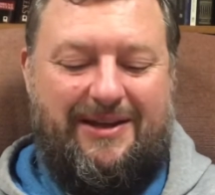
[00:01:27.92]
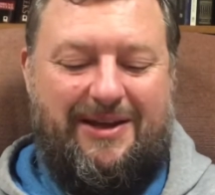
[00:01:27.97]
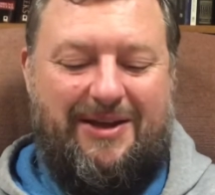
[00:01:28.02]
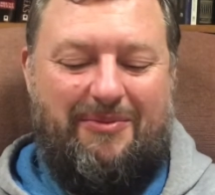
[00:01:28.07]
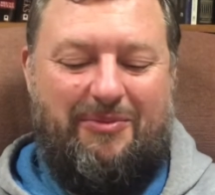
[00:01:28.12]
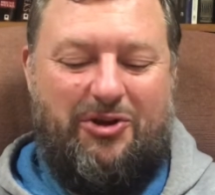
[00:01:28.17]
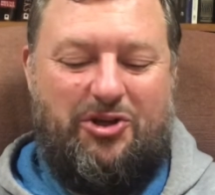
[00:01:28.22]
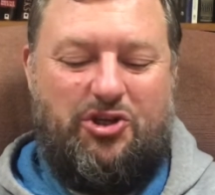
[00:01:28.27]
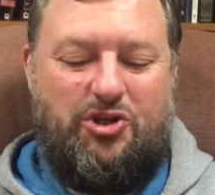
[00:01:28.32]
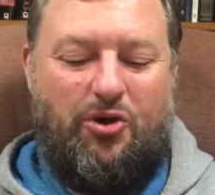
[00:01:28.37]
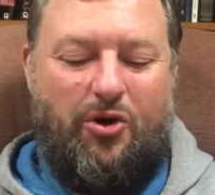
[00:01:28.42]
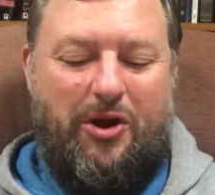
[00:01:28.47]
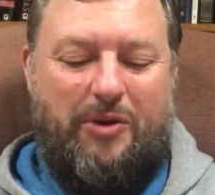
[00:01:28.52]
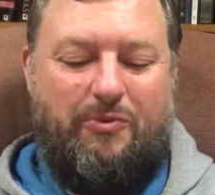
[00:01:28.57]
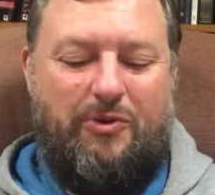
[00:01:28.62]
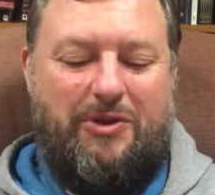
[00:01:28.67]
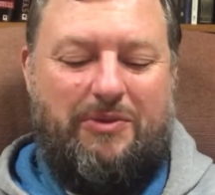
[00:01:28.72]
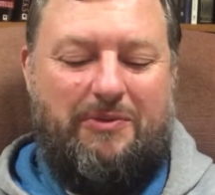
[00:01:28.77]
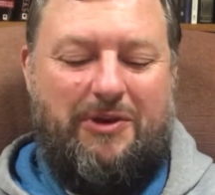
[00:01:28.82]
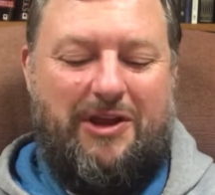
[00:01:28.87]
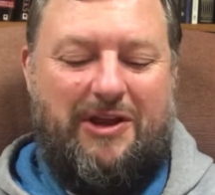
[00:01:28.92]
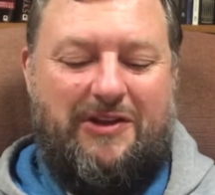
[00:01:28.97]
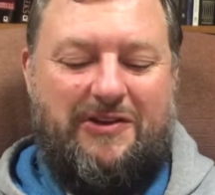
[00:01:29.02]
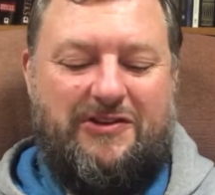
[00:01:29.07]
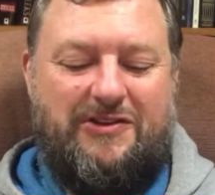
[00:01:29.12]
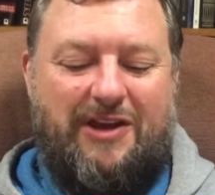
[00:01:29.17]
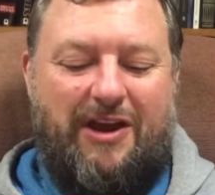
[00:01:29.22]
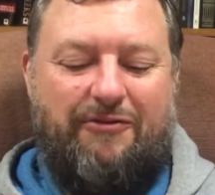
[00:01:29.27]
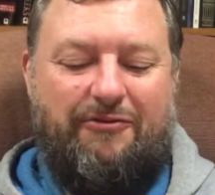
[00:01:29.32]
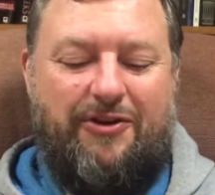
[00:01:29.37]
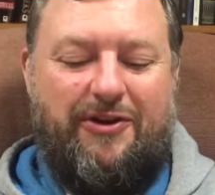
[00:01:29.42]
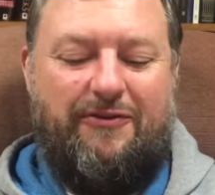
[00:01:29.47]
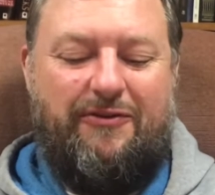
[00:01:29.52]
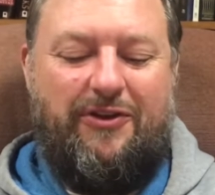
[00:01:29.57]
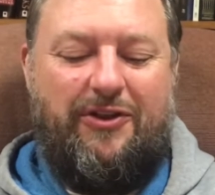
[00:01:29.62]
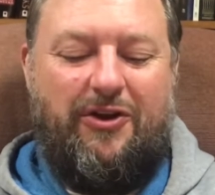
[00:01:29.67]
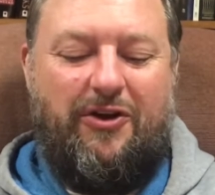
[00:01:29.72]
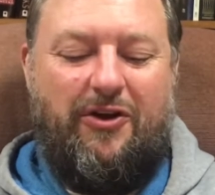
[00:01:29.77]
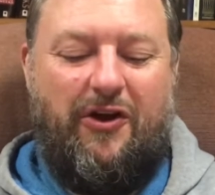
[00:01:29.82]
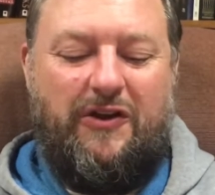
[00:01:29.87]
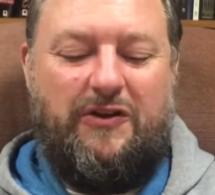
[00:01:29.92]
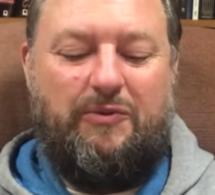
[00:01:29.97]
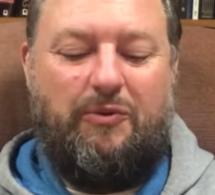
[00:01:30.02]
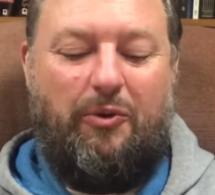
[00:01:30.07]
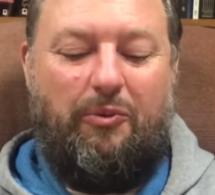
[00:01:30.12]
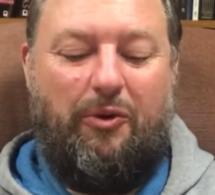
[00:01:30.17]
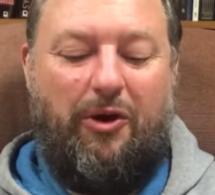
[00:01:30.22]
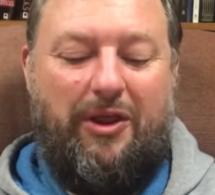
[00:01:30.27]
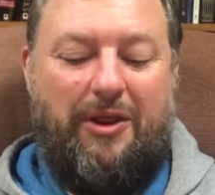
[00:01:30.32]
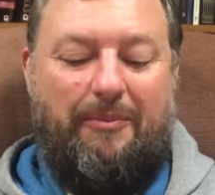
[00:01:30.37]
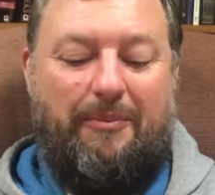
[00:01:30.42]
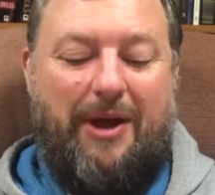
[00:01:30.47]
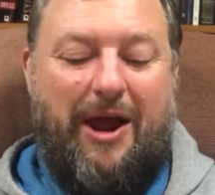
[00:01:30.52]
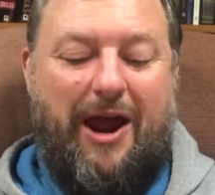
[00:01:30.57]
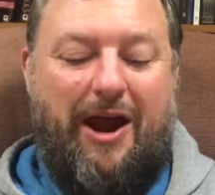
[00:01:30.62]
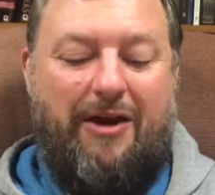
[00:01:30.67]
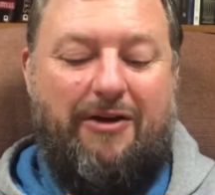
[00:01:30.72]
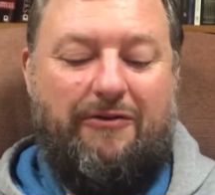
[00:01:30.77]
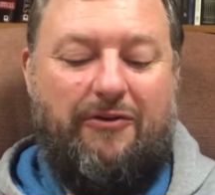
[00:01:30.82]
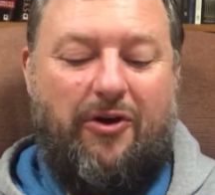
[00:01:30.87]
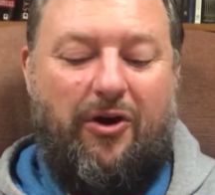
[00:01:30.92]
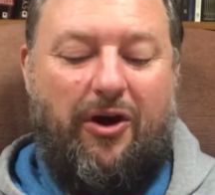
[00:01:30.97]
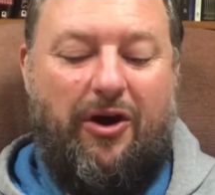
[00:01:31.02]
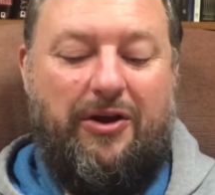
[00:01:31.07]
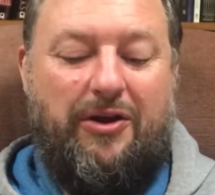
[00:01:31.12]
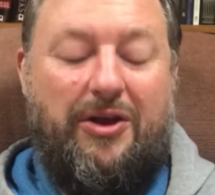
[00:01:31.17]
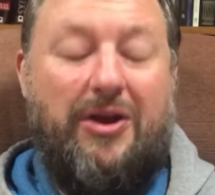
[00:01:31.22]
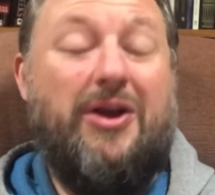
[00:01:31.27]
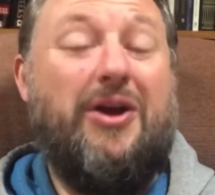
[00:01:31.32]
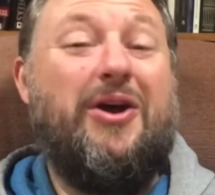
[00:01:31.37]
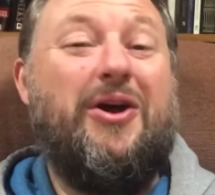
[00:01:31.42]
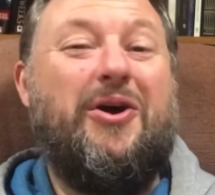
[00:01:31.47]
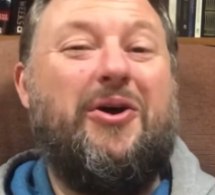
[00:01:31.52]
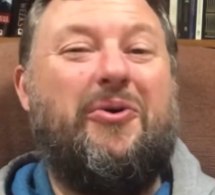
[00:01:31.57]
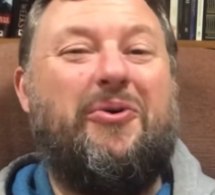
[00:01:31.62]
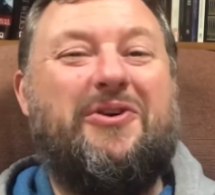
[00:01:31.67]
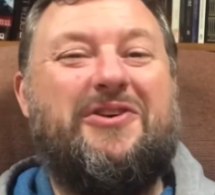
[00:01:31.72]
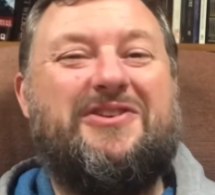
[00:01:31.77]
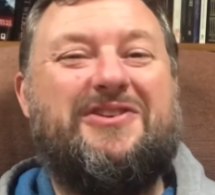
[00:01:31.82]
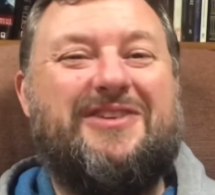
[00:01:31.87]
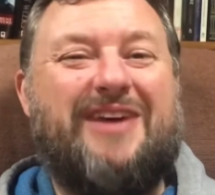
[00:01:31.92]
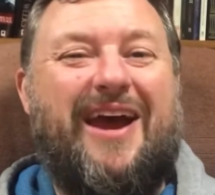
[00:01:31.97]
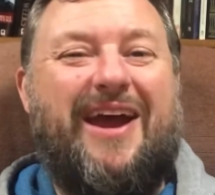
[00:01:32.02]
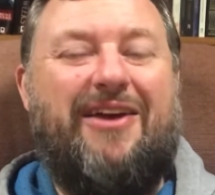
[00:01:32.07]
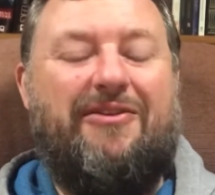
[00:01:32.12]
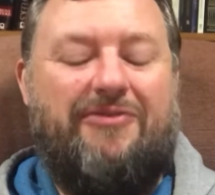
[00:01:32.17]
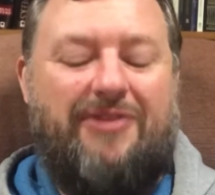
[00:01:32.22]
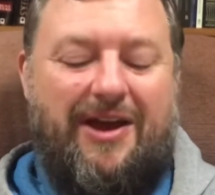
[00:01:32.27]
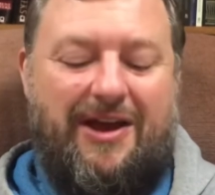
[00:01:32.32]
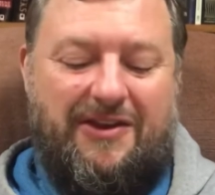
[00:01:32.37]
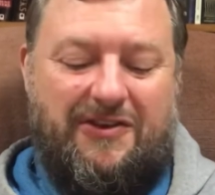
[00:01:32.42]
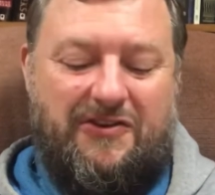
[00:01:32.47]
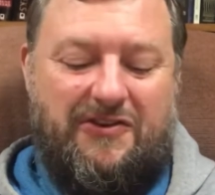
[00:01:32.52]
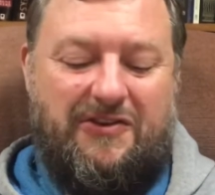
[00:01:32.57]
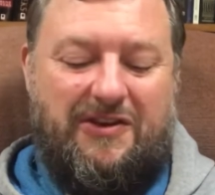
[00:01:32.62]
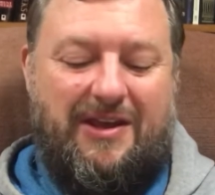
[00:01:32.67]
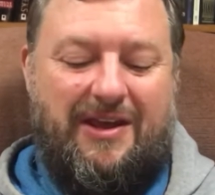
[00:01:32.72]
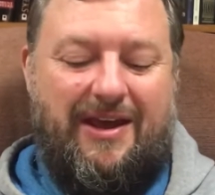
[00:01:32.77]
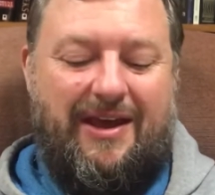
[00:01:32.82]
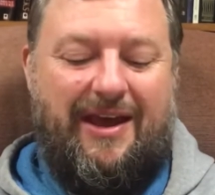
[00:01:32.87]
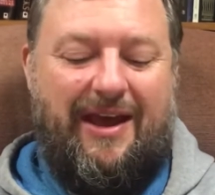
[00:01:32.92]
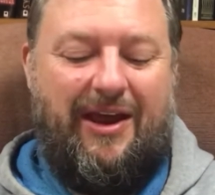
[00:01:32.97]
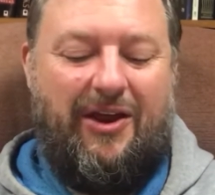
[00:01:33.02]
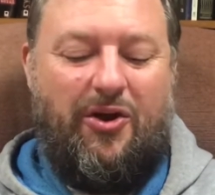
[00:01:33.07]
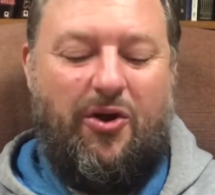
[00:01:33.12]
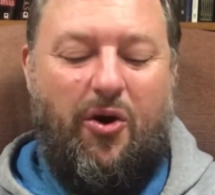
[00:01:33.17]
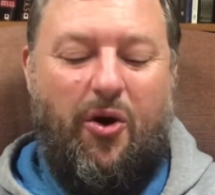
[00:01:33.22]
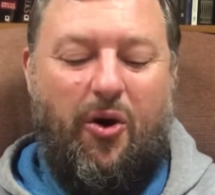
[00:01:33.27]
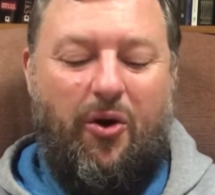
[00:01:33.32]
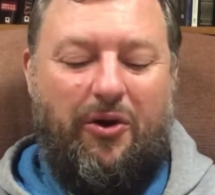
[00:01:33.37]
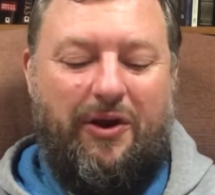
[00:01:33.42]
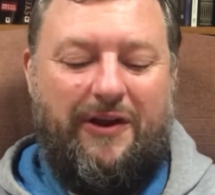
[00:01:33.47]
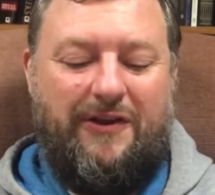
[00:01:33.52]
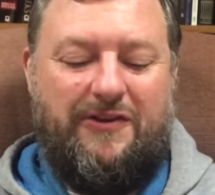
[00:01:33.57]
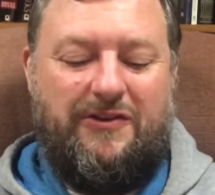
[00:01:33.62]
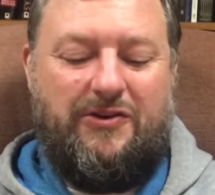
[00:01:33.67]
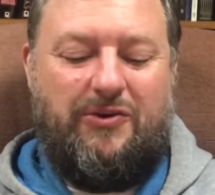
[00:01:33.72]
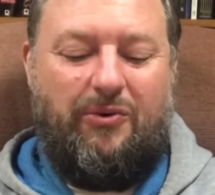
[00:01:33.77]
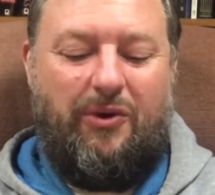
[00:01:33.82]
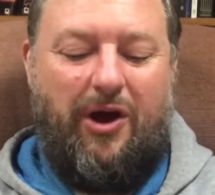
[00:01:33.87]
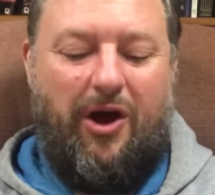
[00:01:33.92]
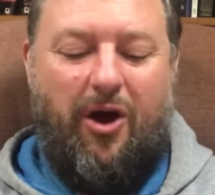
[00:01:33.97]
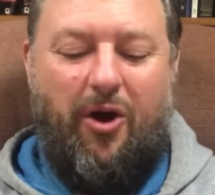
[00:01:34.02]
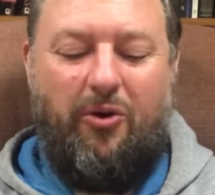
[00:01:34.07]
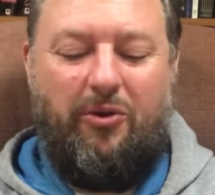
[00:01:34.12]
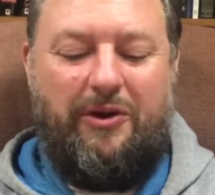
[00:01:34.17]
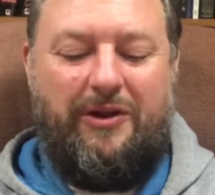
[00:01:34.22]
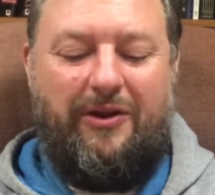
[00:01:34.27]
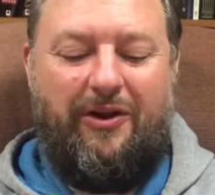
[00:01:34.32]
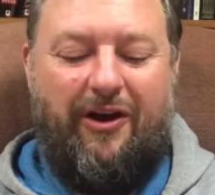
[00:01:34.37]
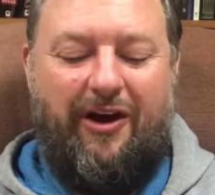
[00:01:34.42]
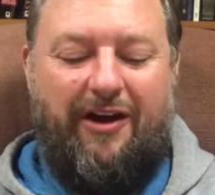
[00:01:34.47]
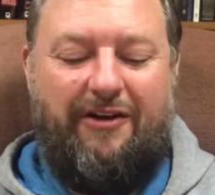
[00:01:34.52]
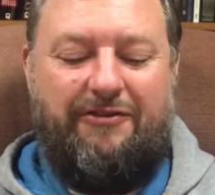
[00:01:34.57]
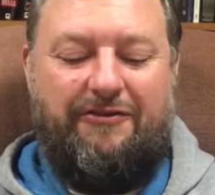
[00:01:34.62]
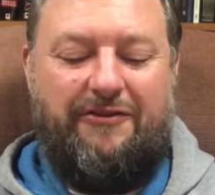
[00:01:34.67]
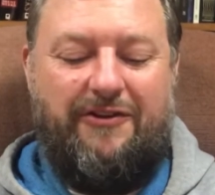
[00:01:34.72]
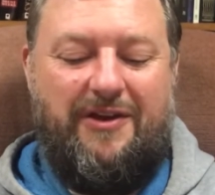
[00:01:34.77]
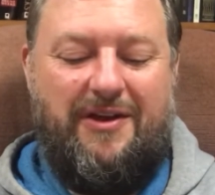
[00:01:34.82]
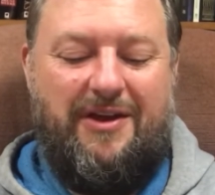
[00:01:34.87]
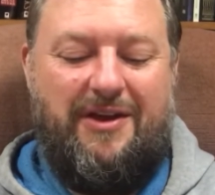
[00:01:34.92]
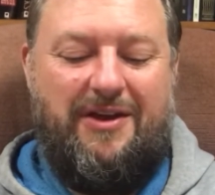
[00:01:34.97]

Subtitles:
But join with me in suffering for the gospel by the power of God, who has saved us and called us to a holy life,